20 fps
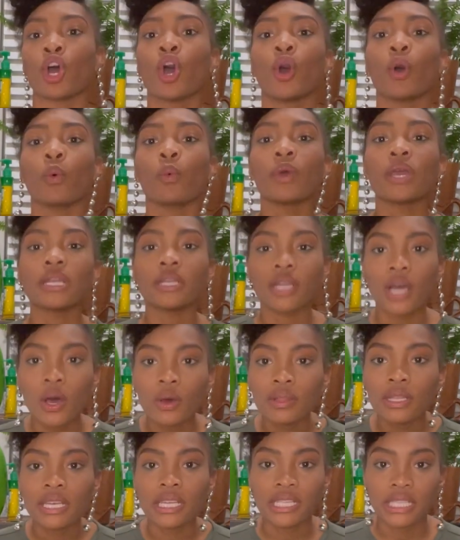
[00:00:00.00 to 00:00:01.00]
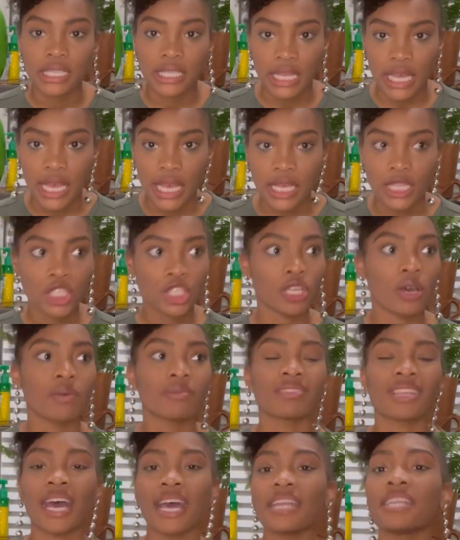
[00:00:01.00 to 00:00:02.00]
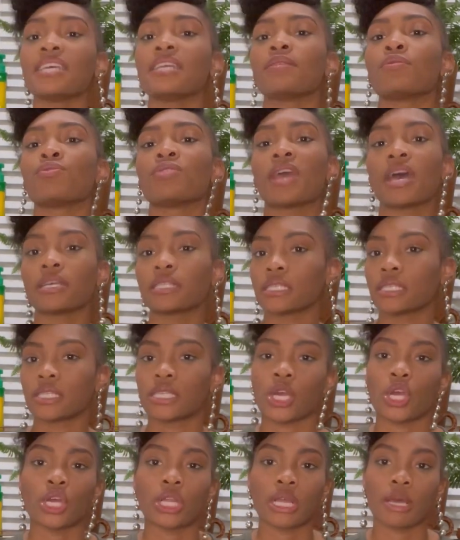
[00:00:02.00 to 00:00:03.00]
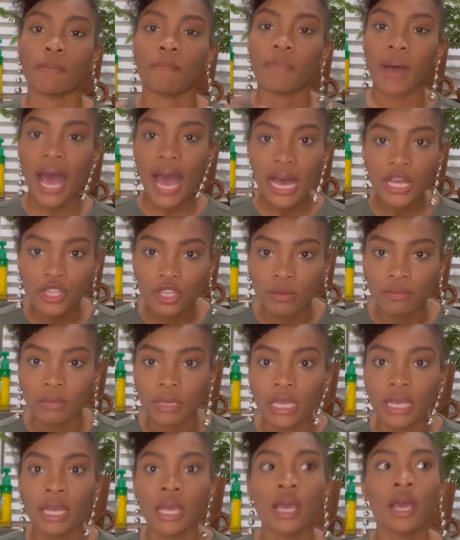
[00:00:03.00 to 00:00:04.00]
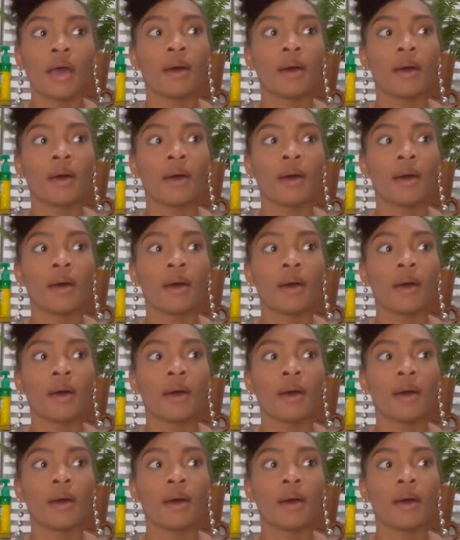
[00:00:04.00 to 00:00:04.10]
We know these things, so that didn't necessarily bother me.